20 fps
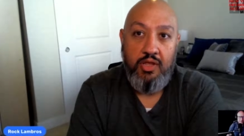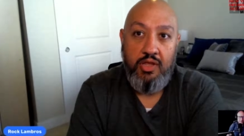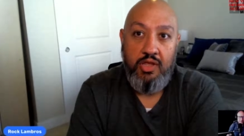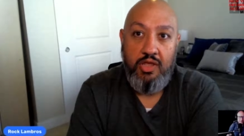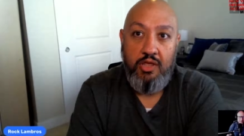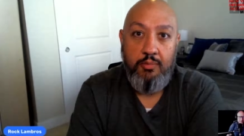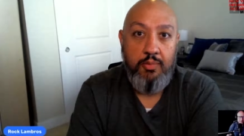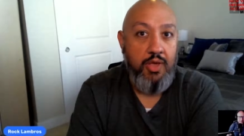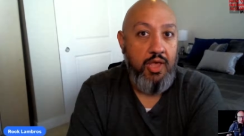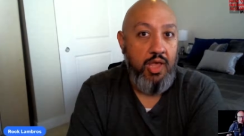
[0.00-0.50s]

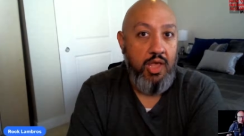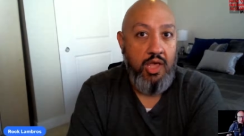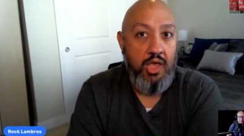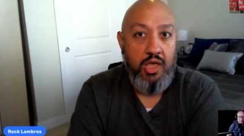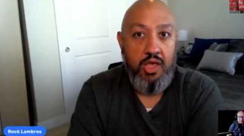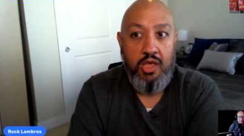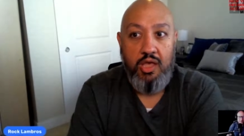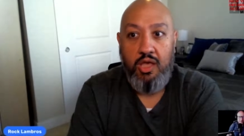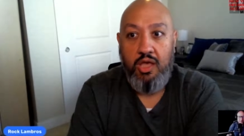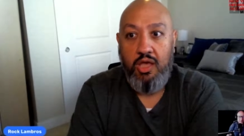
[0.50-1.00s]

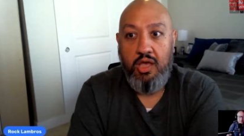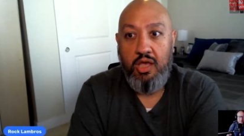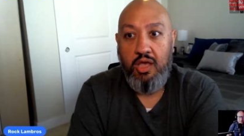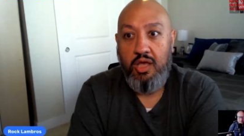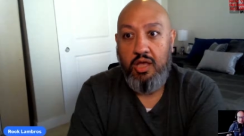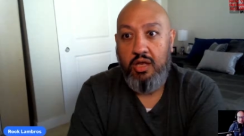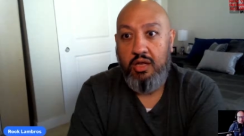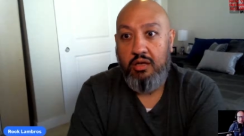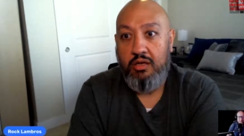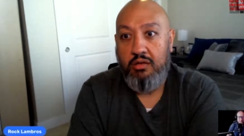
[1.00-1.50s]
eBay,
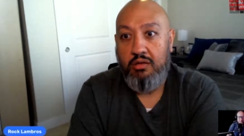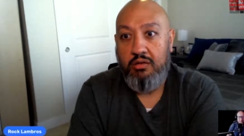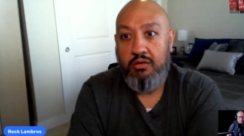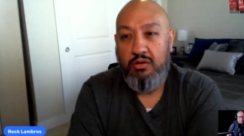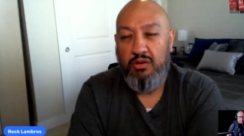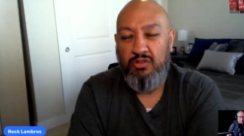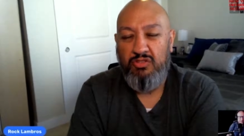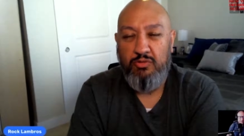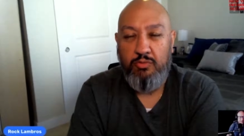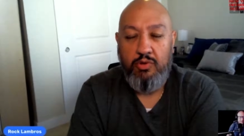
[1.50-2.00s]
and
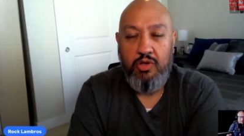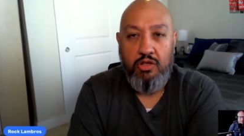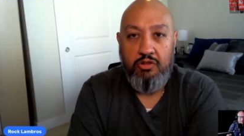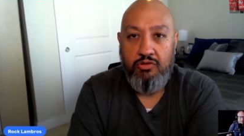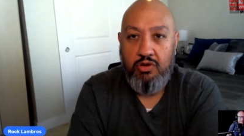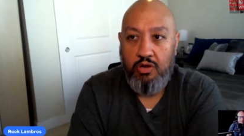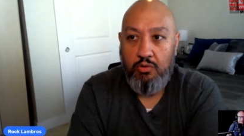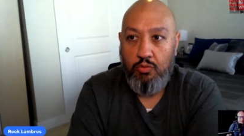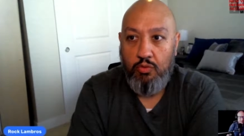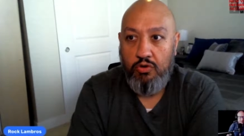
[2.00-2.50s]
some
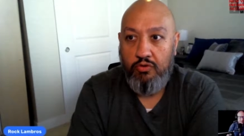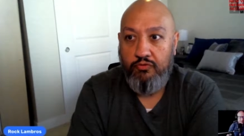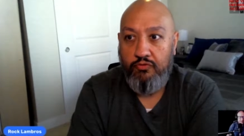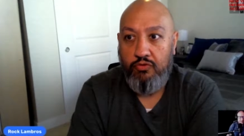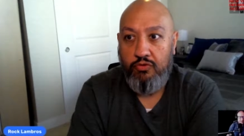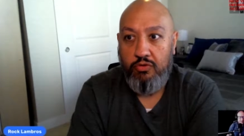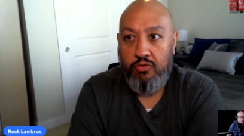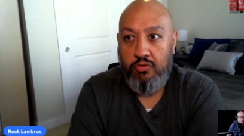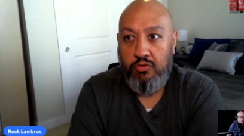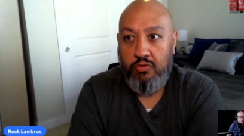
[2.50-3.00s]
contract work
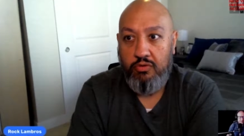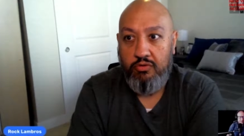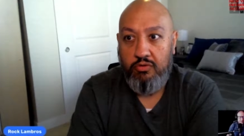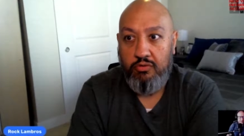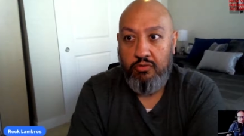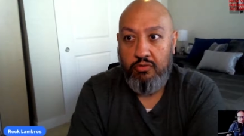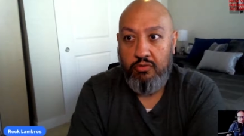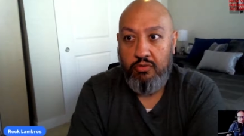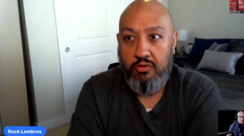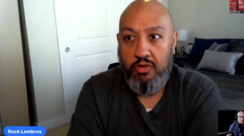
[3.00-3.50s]

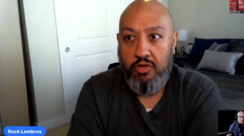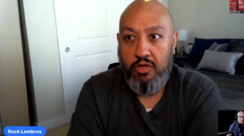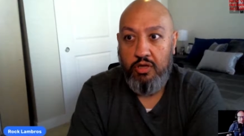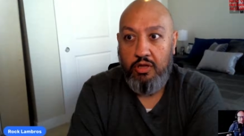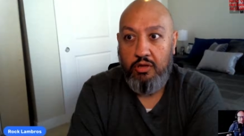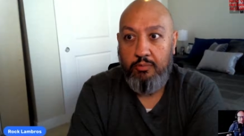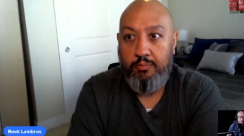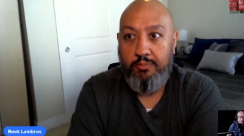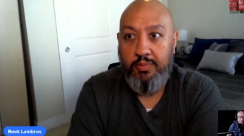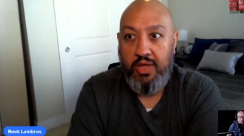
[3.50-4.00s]
for
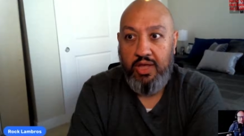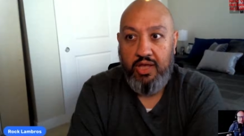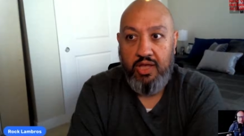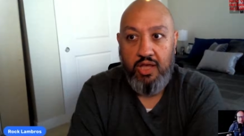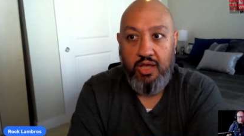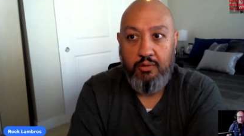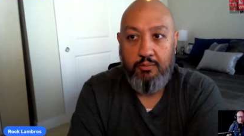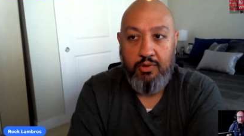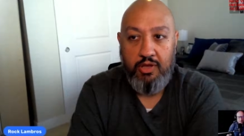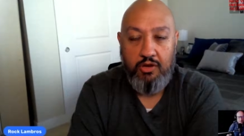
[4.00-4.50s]

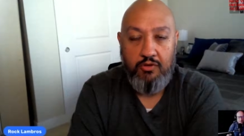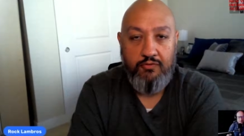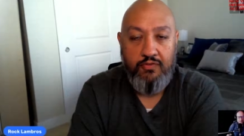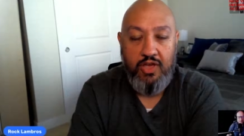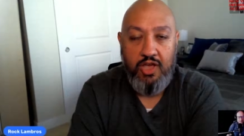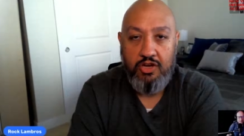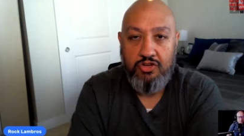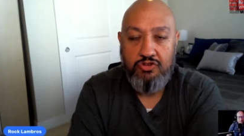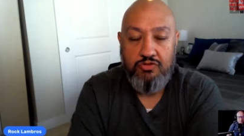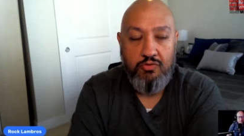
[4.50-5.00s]
banking and
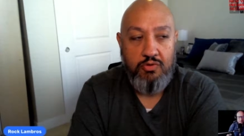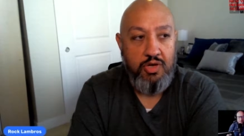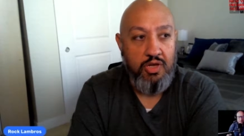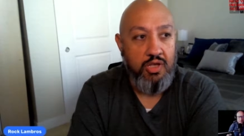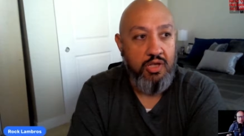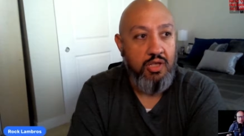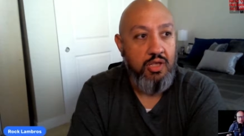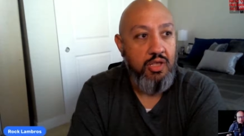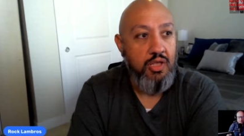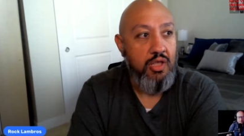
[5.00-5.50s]

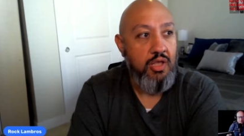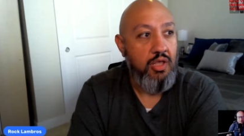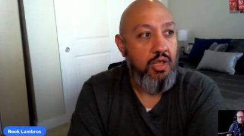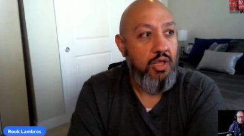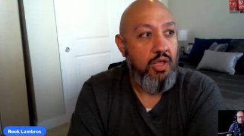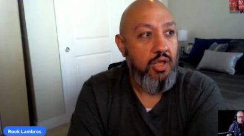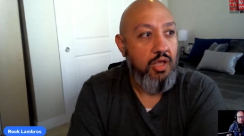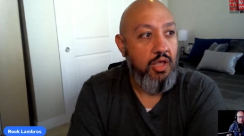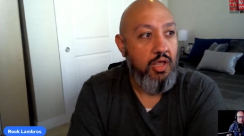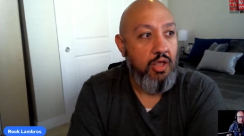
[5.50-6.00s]
manufacturing,
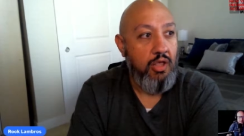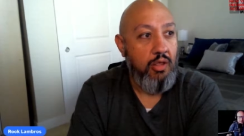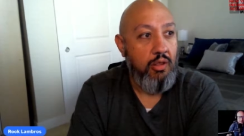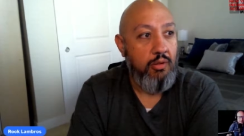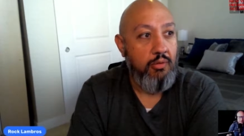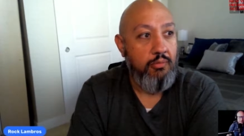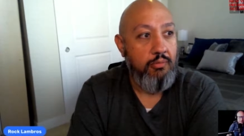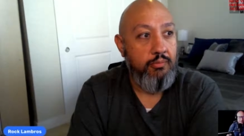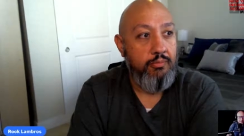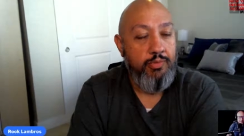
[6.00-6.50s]

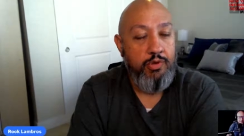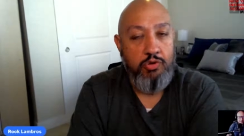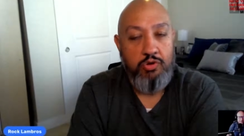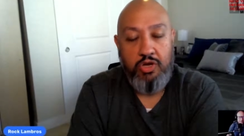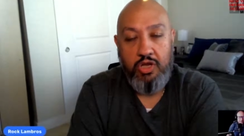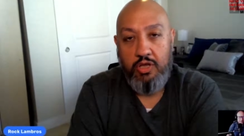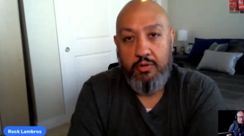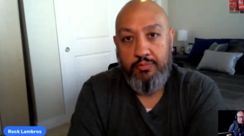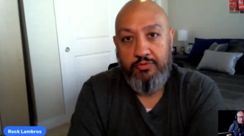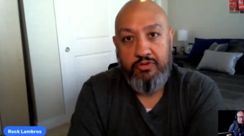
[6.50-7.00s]

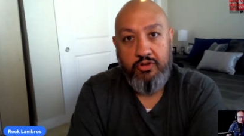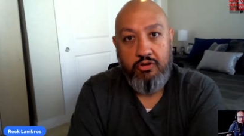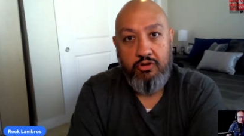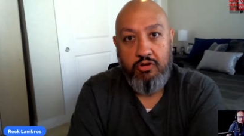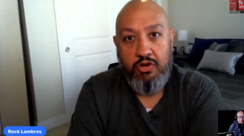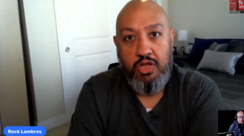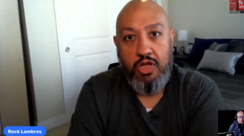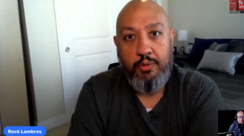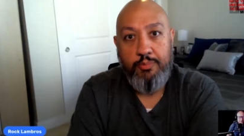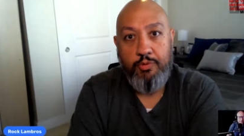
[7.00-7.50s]
building up
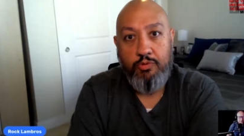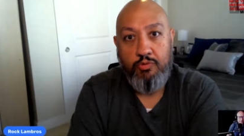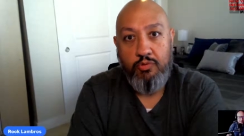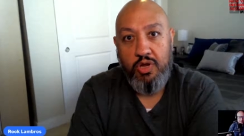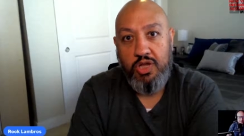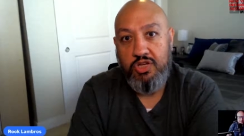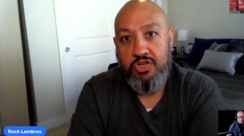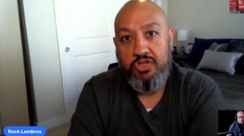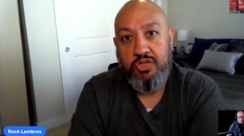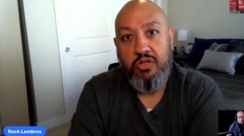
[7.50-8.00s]
security
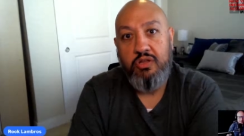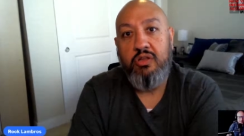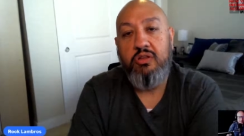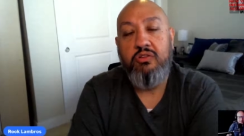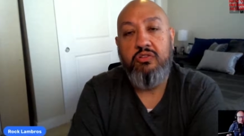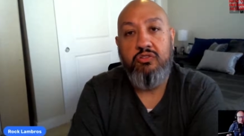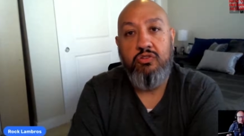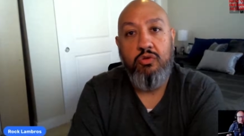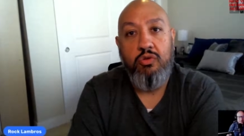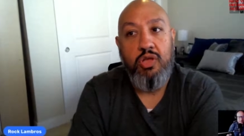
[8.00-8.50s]

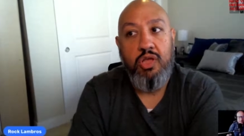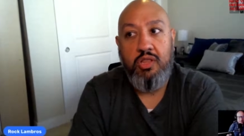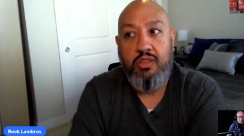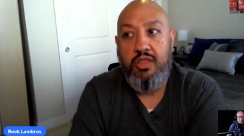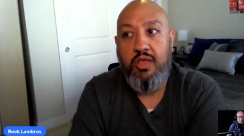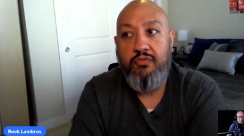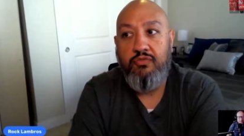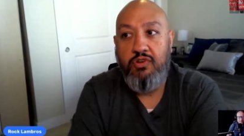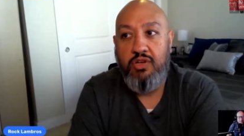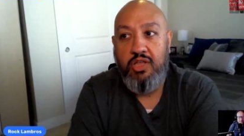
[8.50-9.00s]
operations. So
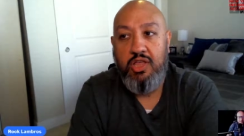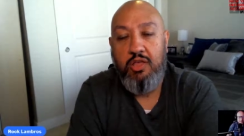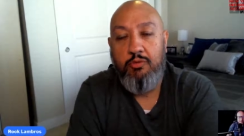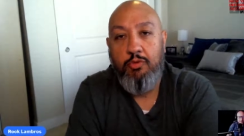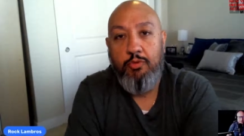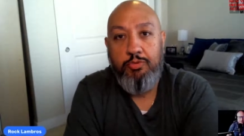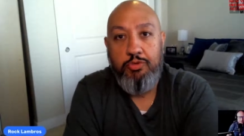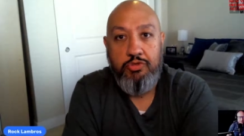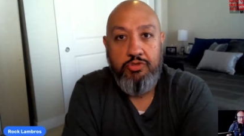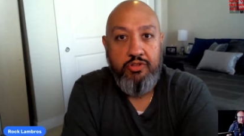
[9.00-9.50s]
definitely came
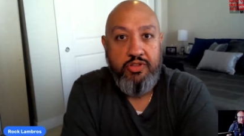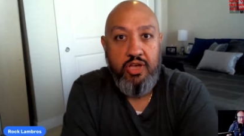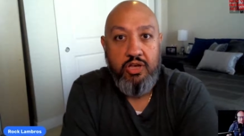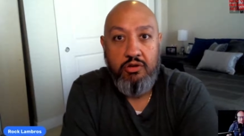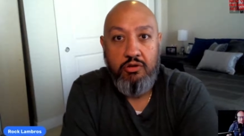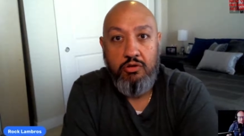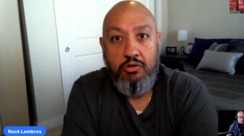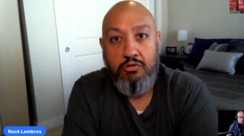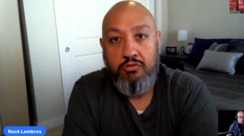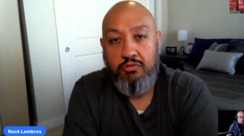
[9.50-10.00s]
up through the
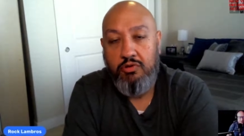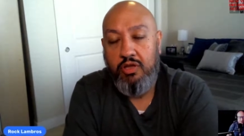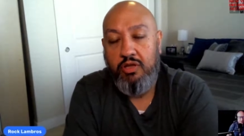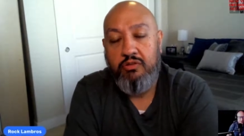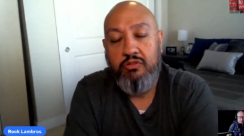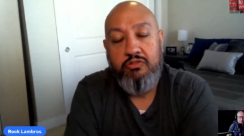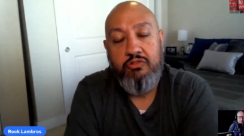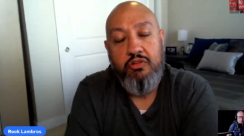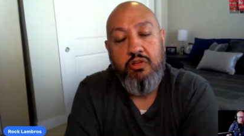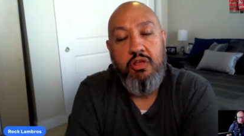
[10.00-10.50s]
technical
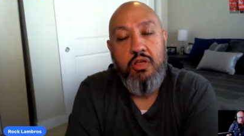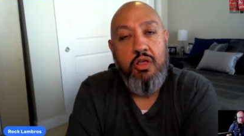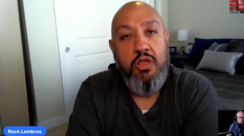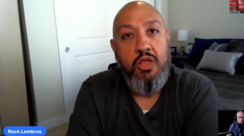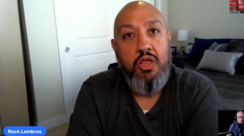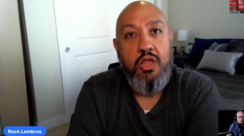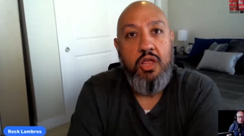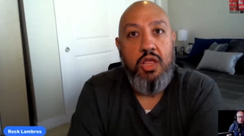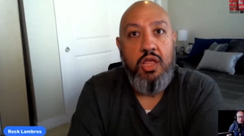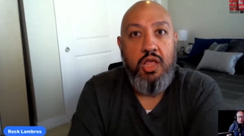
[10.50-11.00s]
ranks.
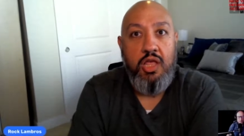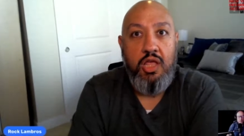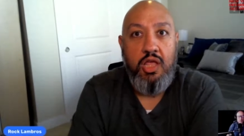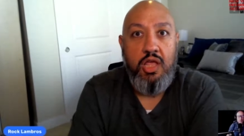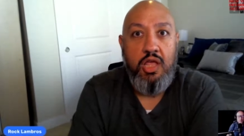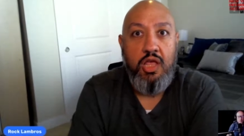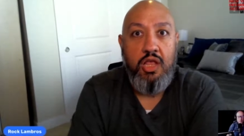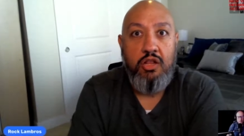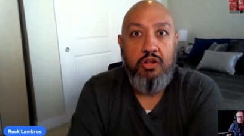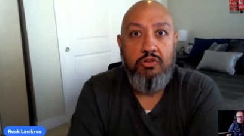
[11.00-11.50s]

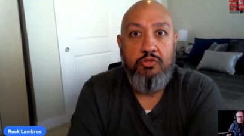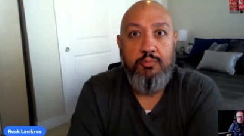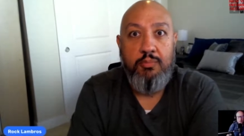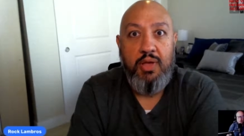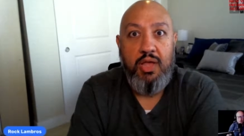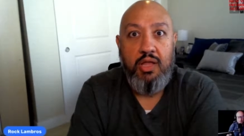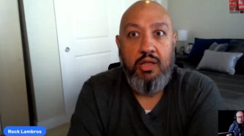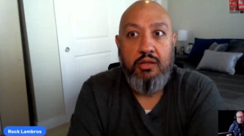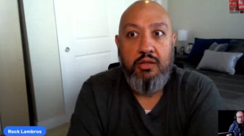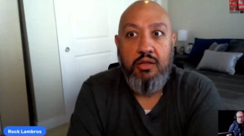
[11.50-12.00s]
And
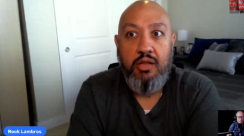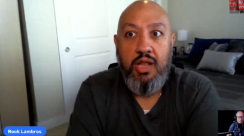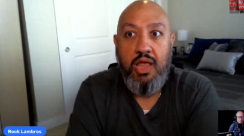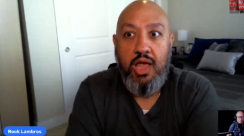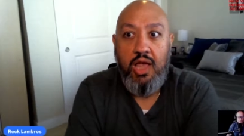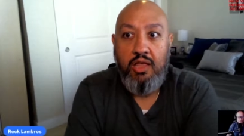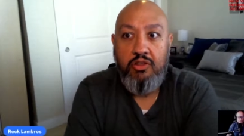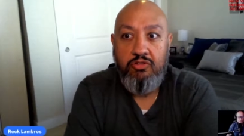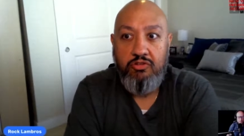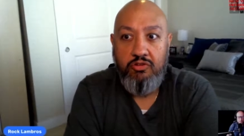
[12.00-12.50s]
my
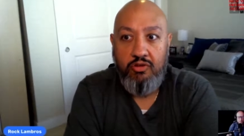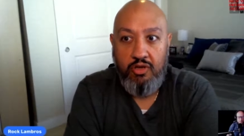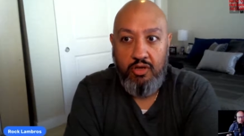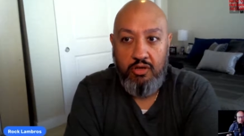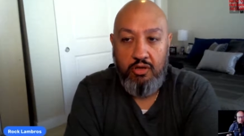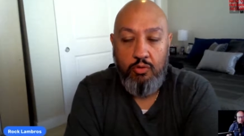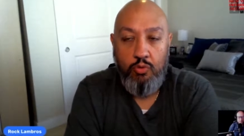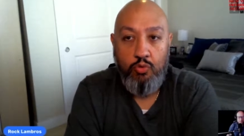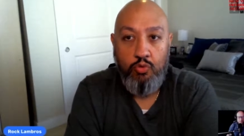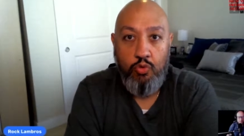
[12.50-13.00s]
last
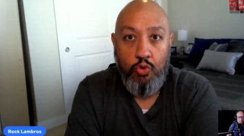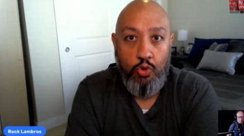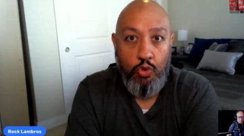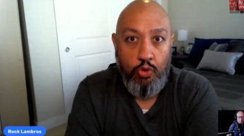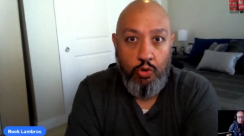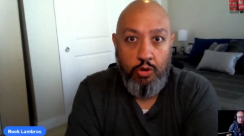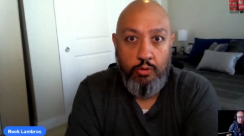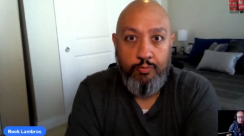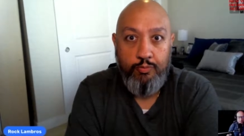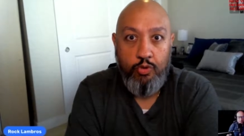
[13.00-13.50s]

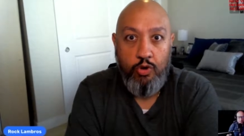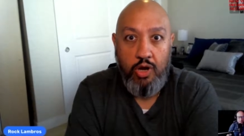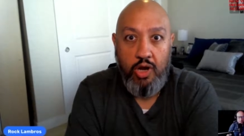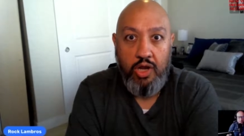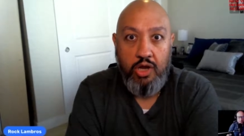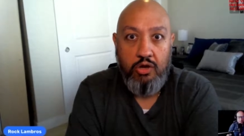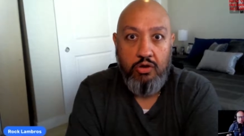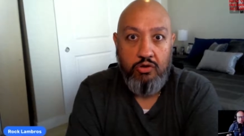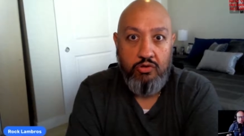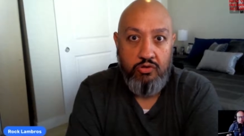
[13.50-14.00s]
role
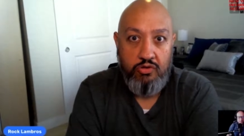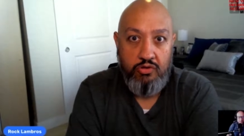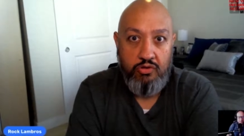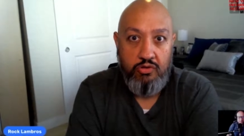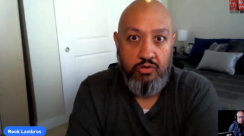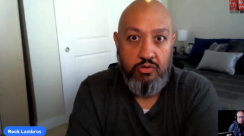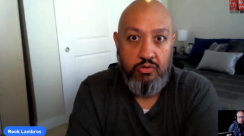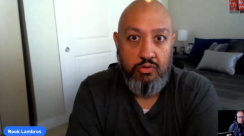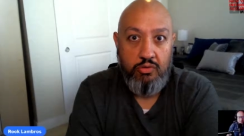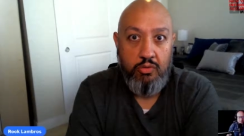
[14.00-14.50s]
prior
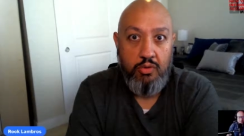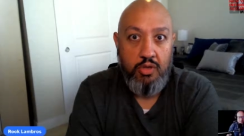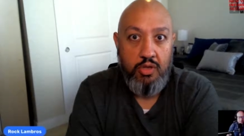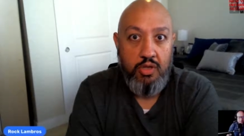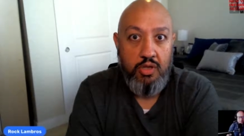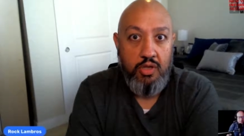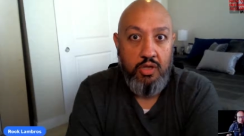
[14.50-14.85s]
to